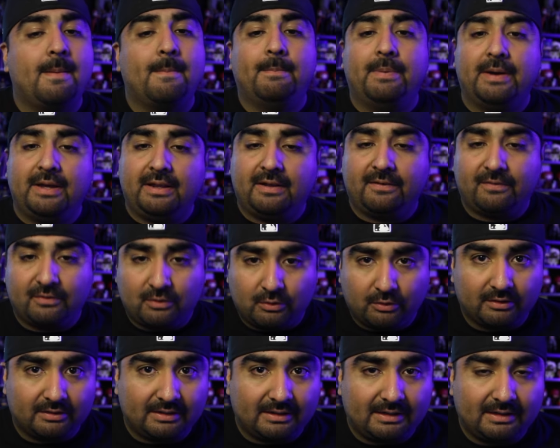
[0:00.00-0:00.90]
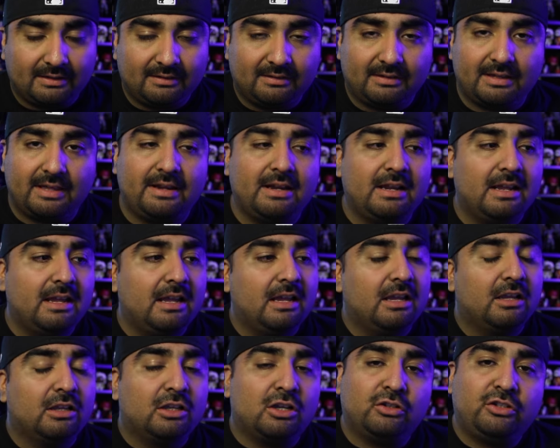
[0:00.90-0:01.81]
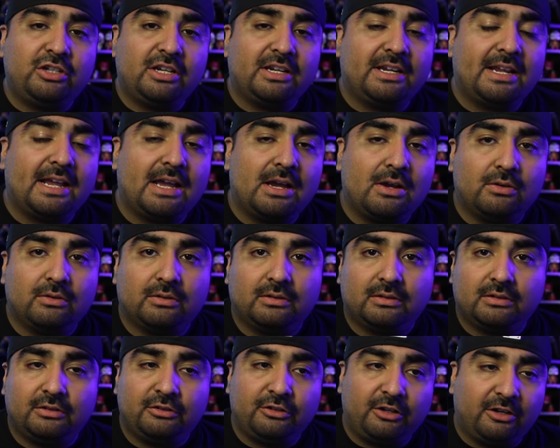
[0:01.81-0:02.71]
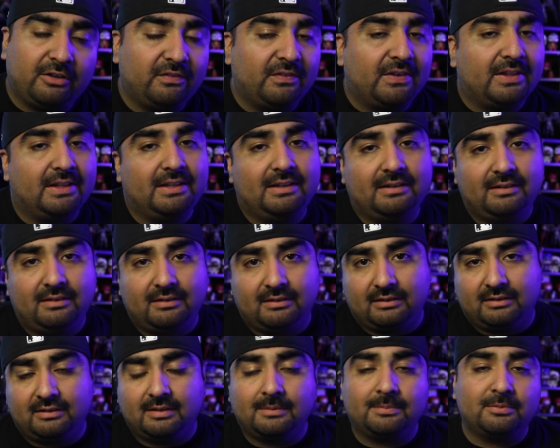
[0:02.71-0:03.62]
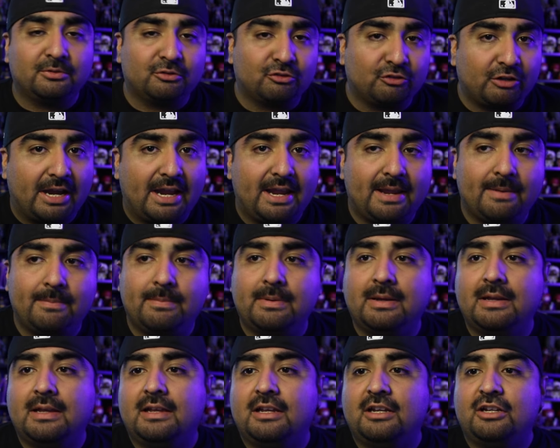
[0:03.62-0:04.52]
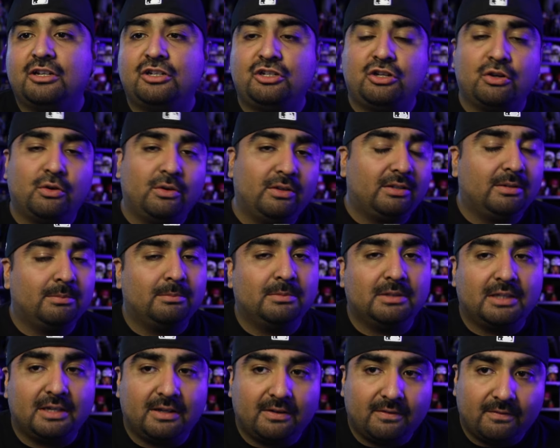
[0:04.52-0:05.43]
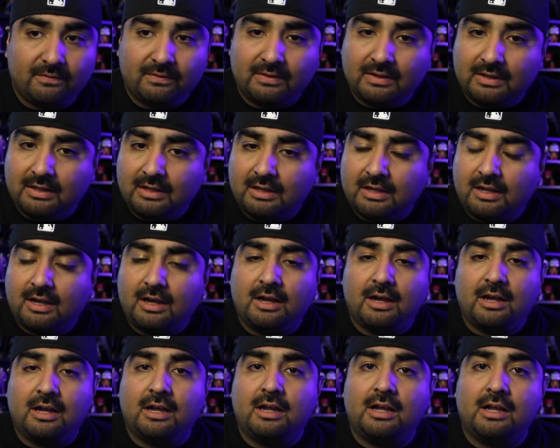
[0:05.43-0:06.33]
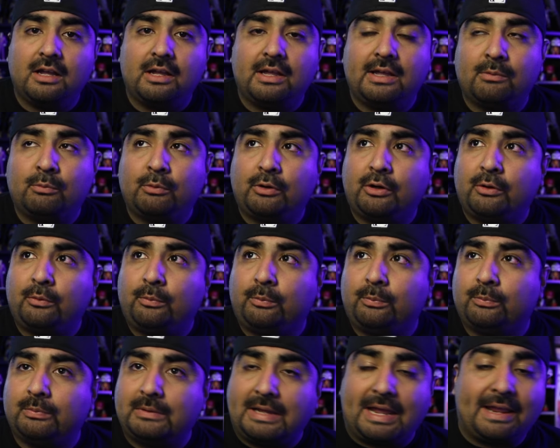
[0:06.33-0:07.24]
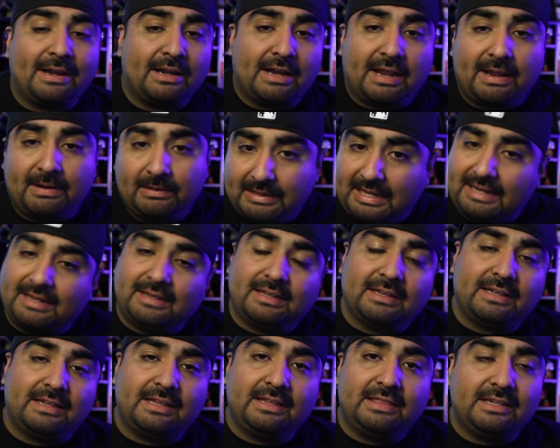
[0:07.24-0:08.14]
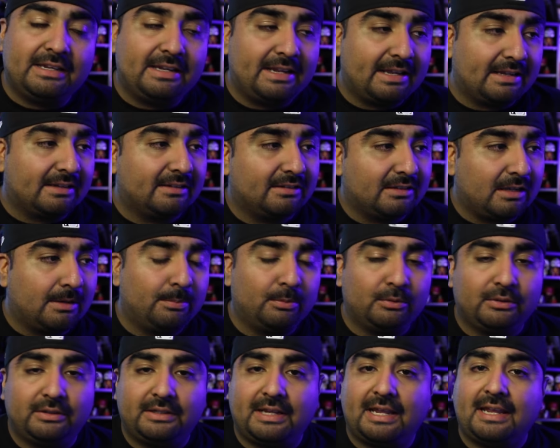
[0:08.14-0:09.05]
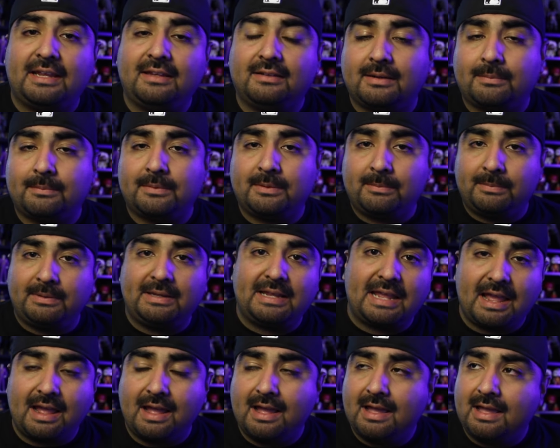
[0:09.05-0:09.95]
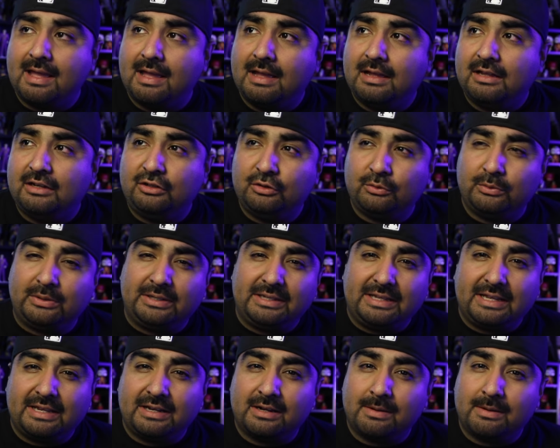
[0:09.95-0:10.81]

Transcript: But of course, like I said, go check out Nerdfellas, subscribe, show us some love. We're like in the next couple days, I'm gonna be doing an